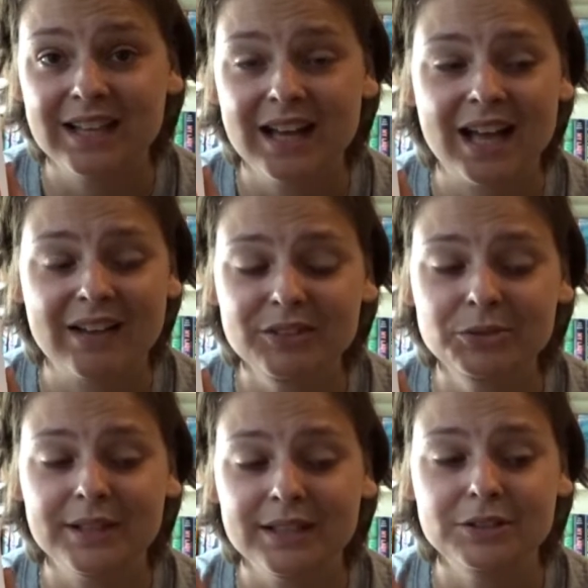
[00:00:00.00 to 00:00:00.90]
I haven't
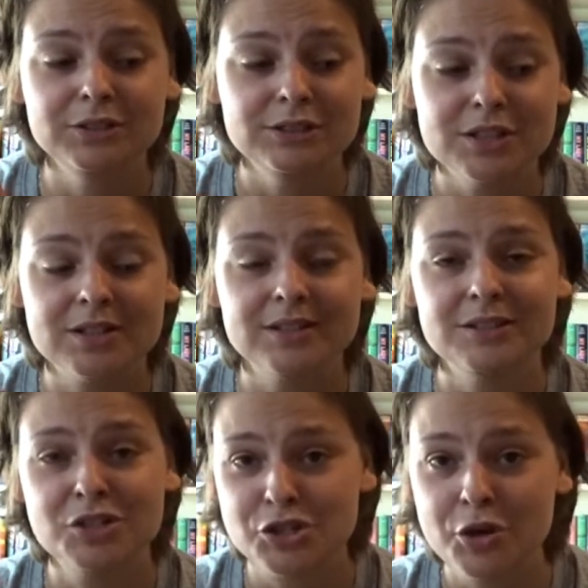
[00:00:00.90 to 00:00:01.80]
read a good
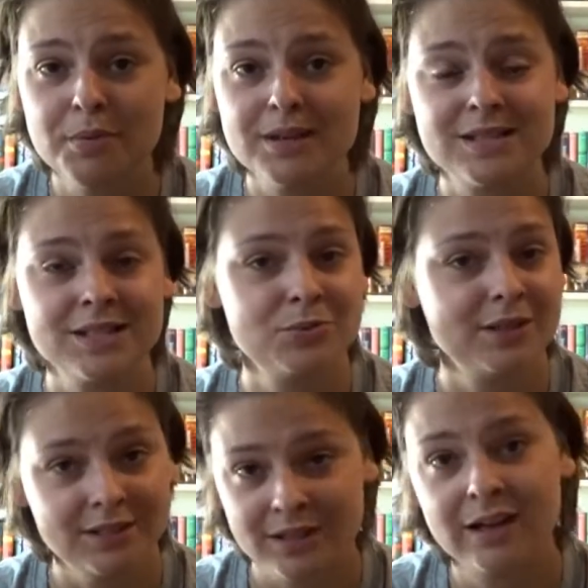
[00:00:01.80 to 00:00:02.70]
dystopia since
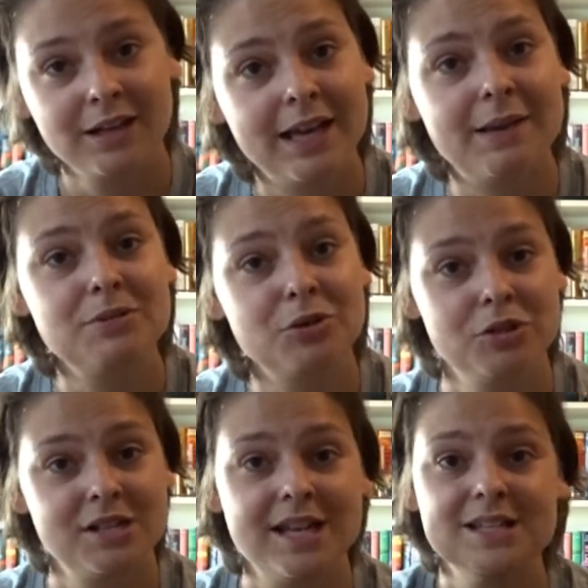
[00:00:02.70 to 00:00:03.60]
reading The Hunger Games,
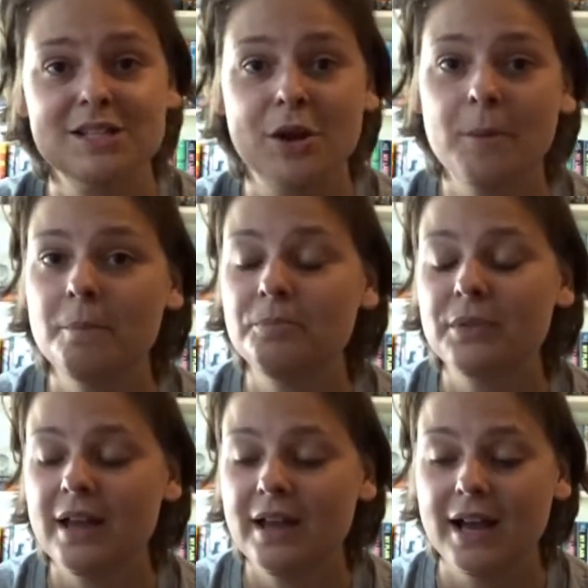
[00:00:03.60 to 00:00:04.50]
honestly, so
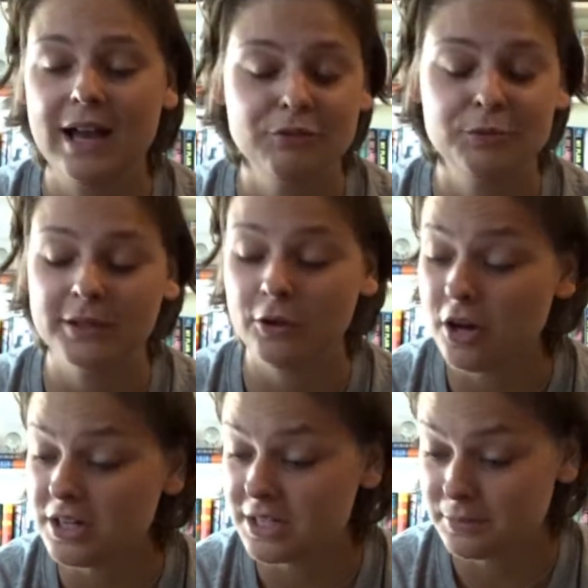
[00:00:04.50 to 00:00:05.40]
I haven't read a
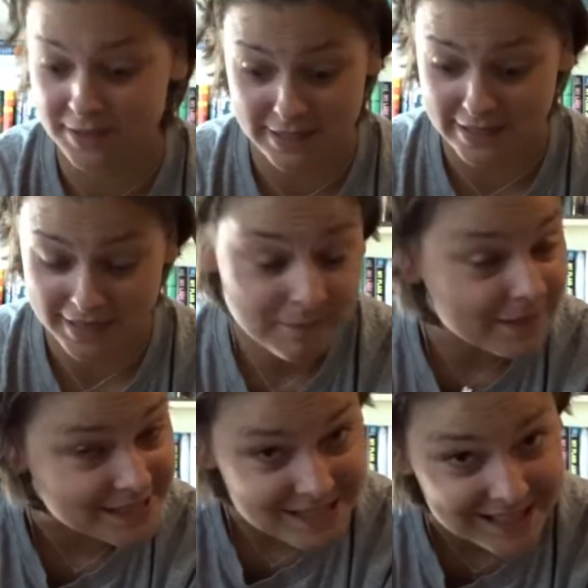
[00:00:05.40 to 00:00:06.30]
lot, admittedly,
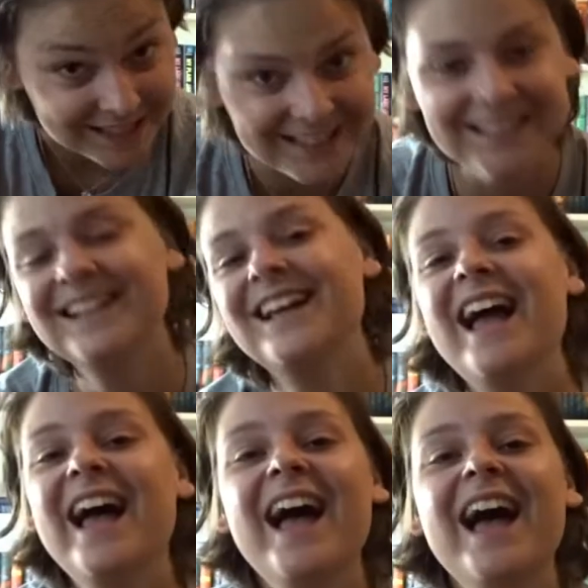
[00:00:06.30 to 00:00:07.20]
but still.
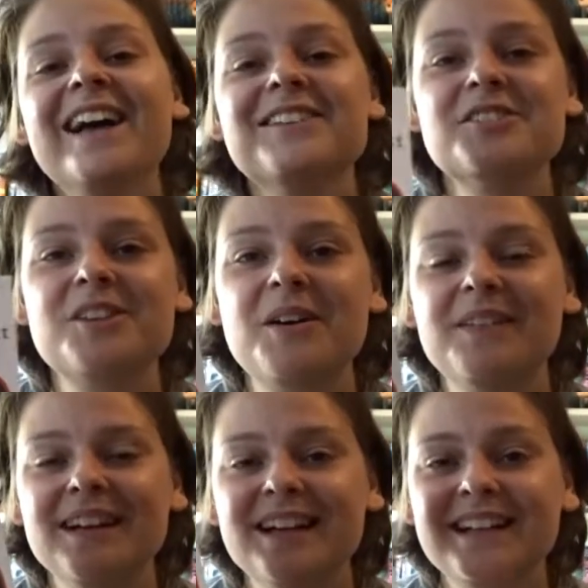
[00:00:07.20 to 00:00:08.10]
So
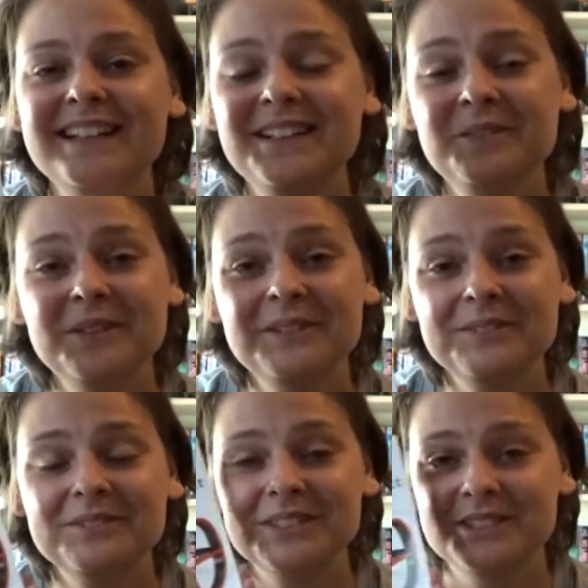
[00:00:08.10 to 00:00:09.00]
I kind of want
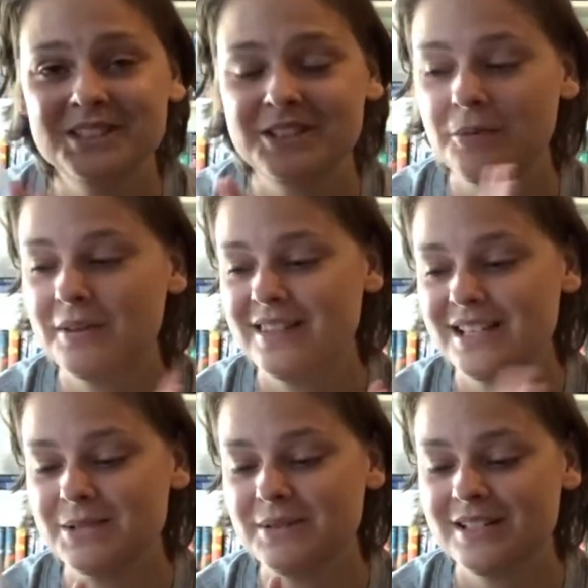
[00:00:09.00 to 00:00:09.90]
to continue with
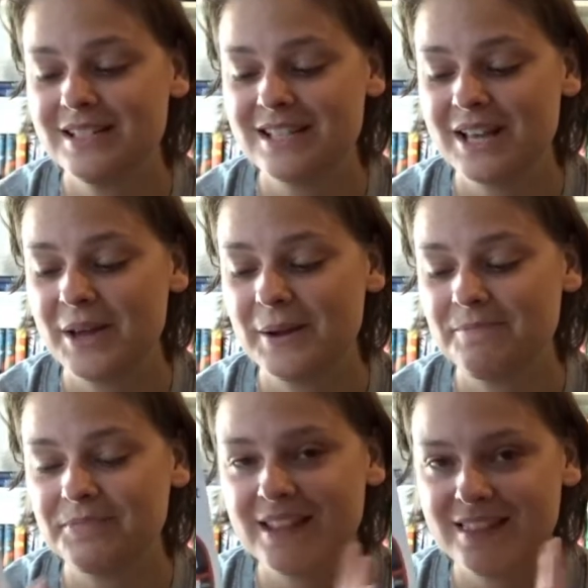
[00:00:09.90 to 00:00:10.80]
this one, so
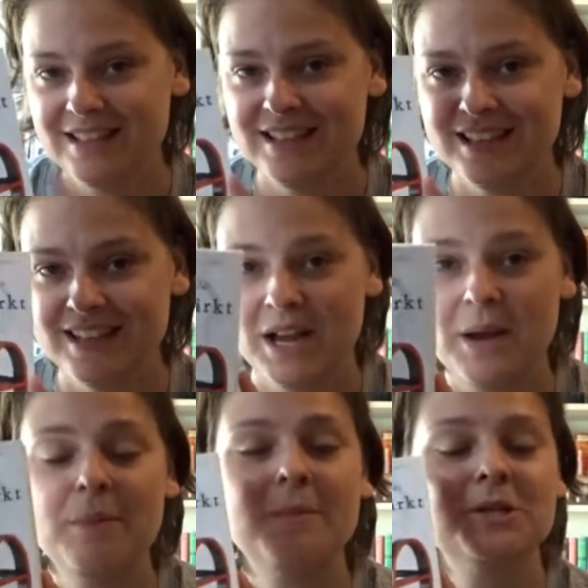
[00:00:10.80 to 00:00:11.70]
I think
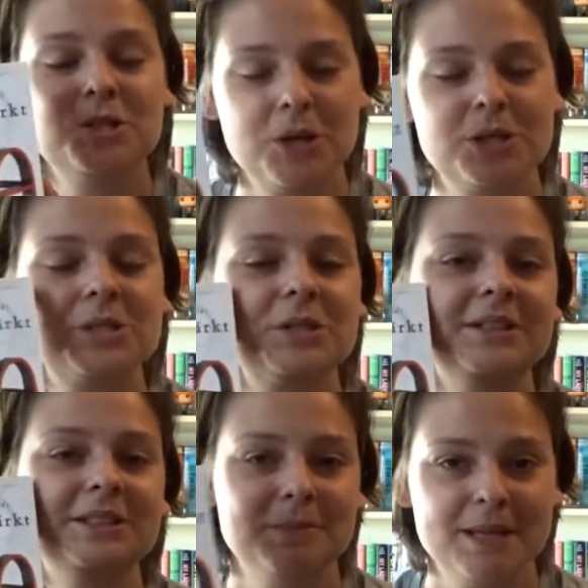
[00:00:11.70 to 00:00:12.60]
my choice is
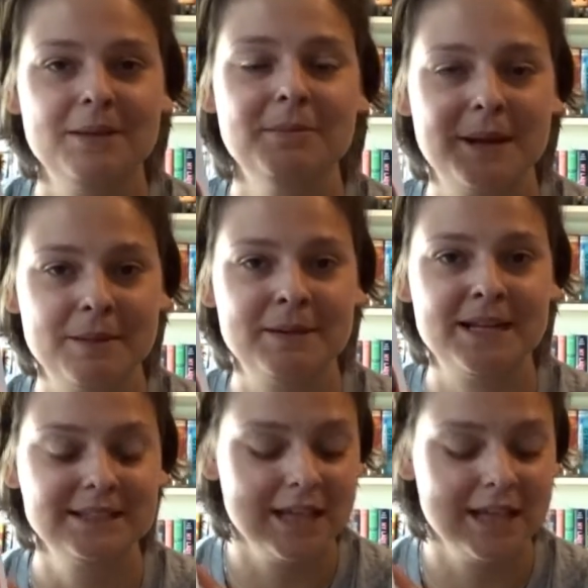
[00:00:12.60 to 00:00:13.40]
going to be Brännmärkt.